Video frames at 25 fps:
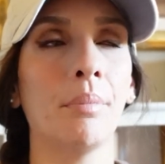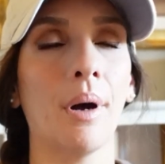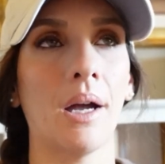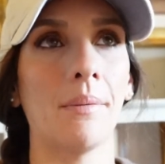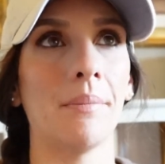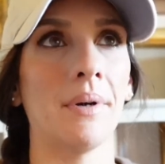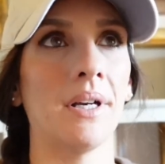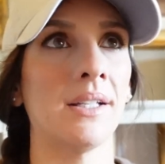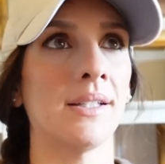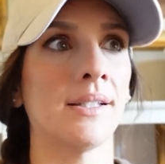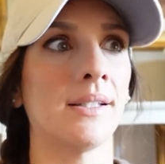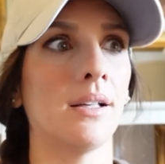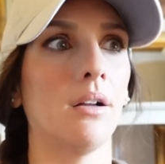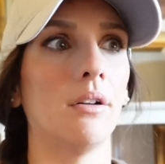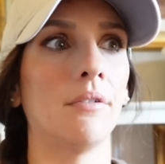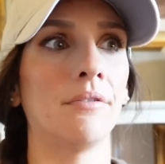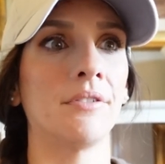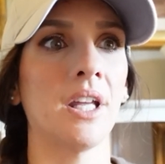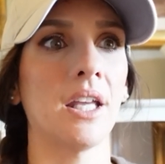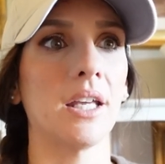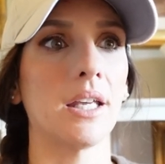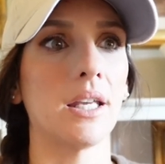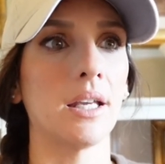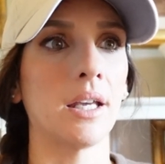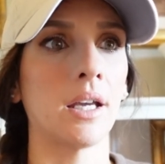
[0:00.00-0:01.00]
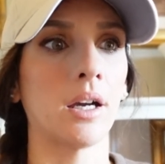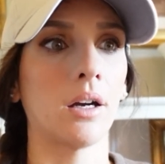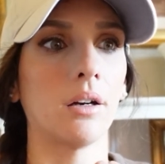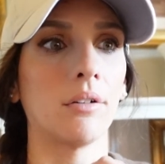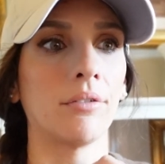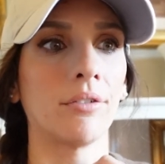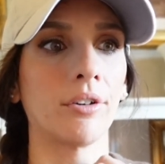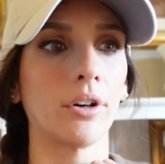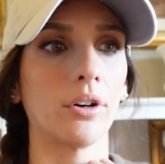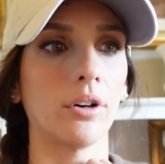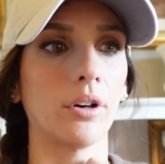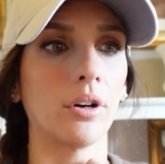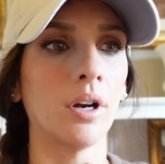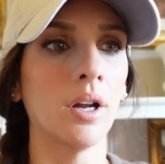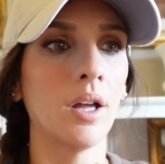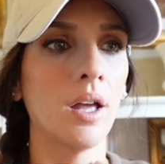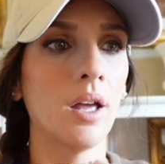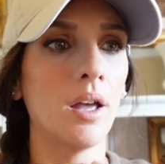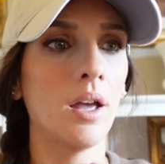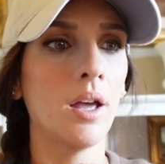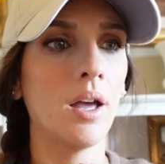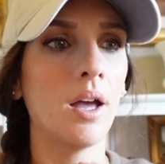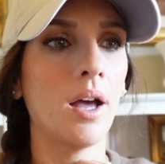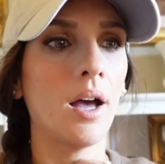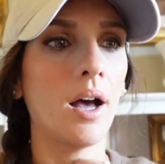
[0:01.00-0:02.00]
by myself taking care of her,
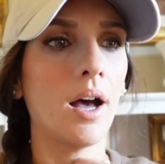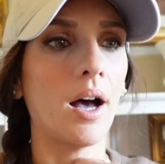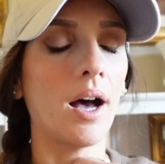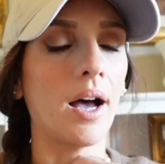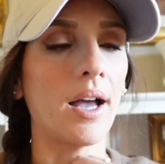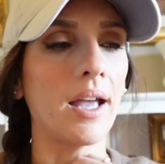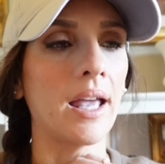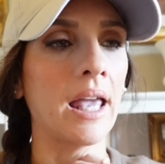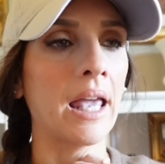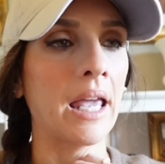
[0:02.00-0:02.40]
I